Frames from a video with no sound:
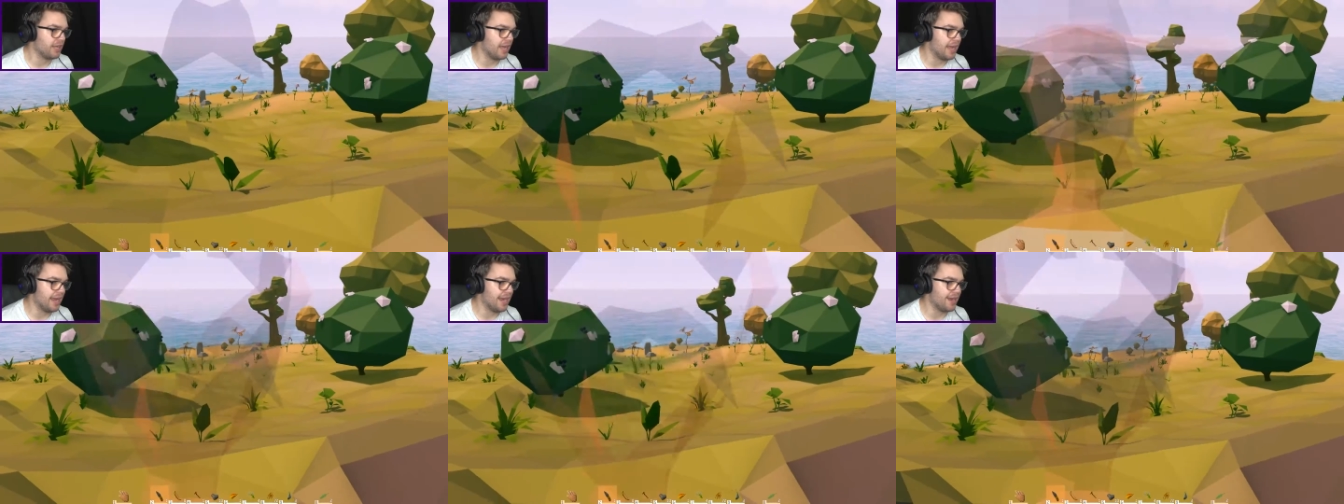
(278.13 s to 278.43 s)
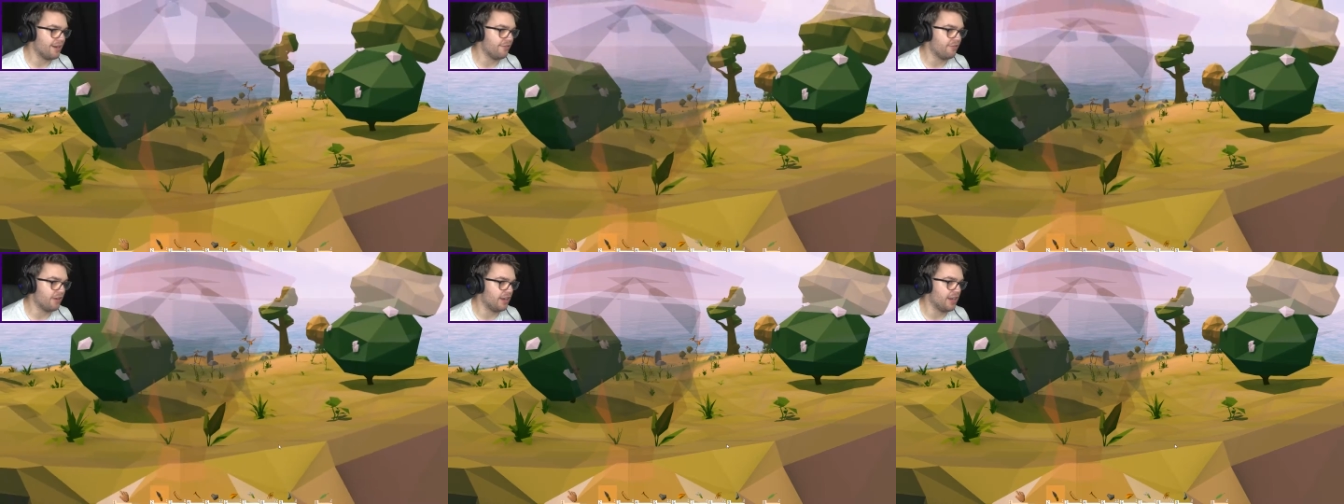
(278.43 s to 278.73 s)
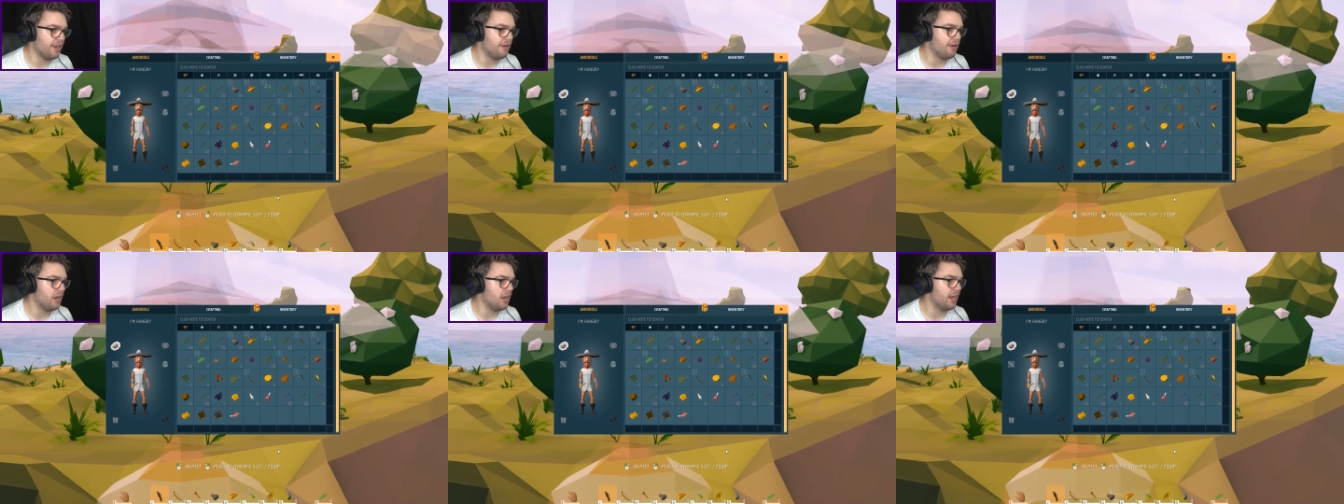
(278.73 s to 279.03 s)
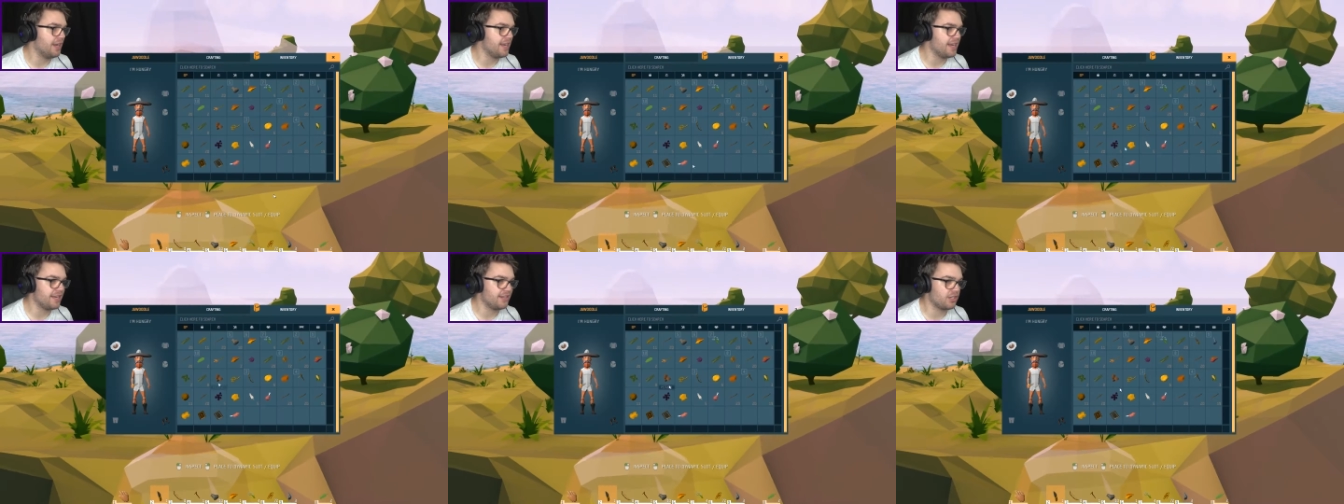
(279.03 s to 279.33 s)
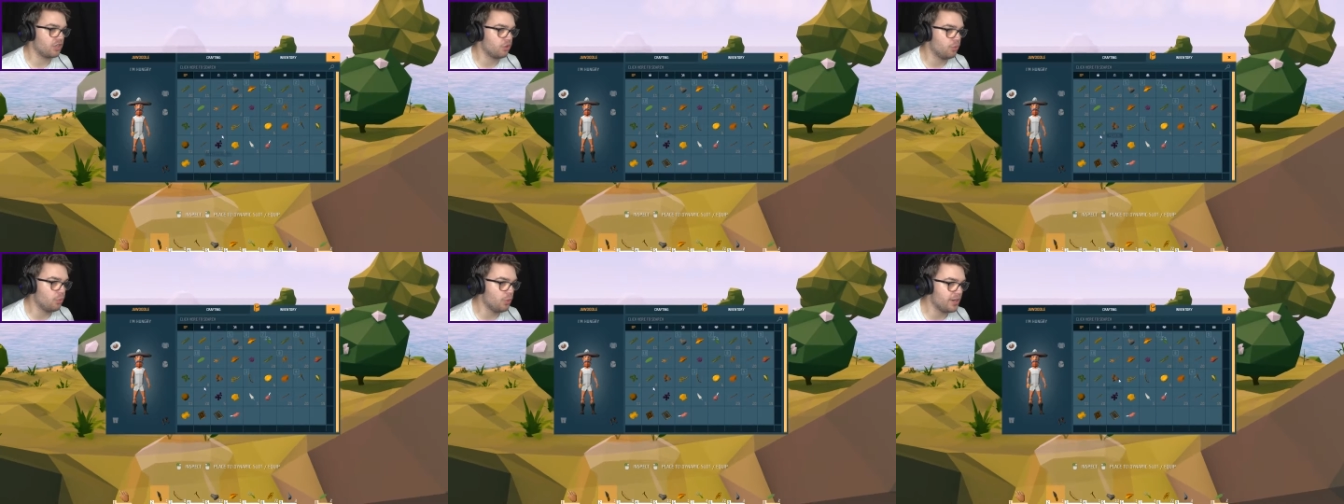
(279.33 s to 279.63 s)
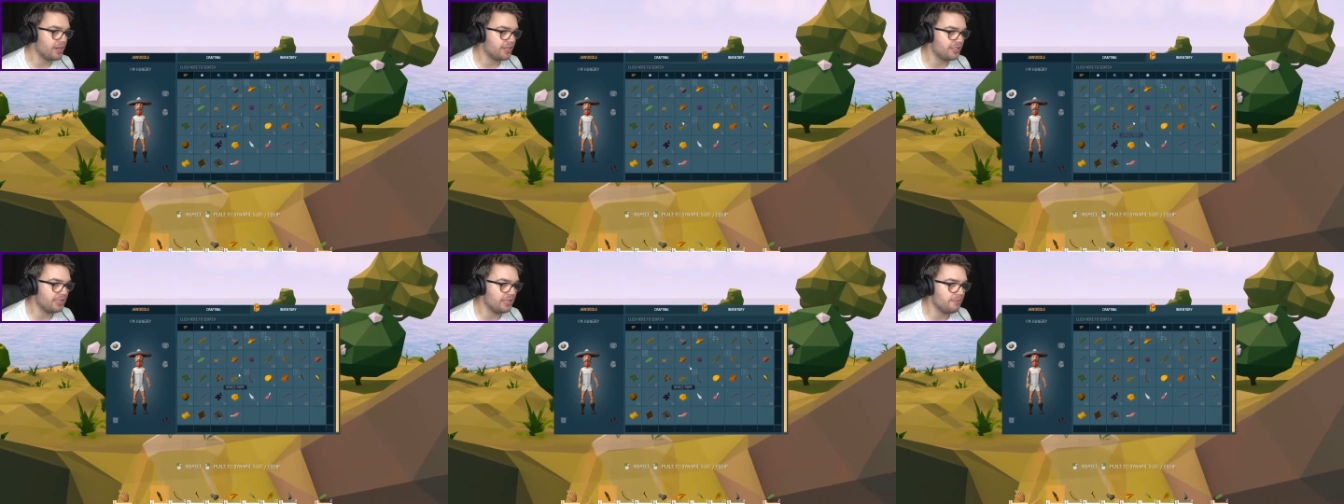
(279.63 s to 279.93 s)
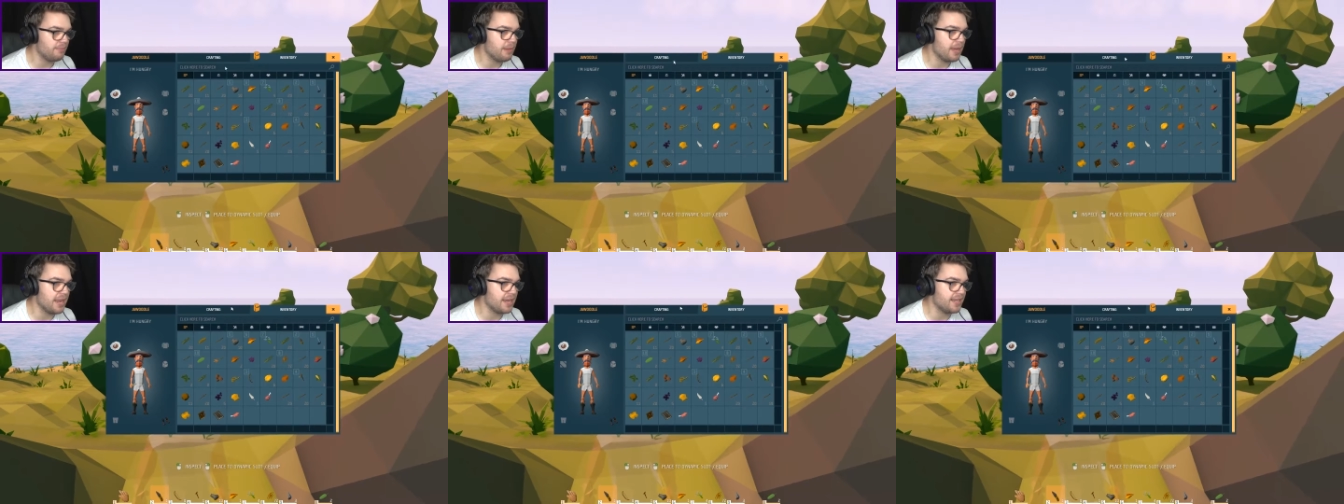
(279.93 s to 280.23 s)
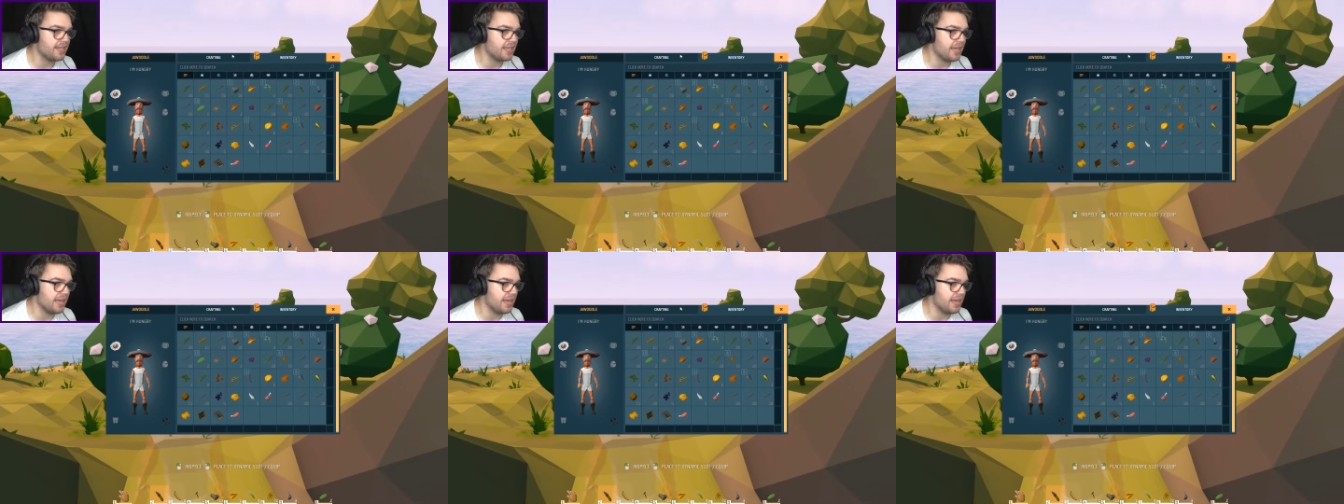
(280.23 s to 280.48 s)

cave, and now I need to quickly make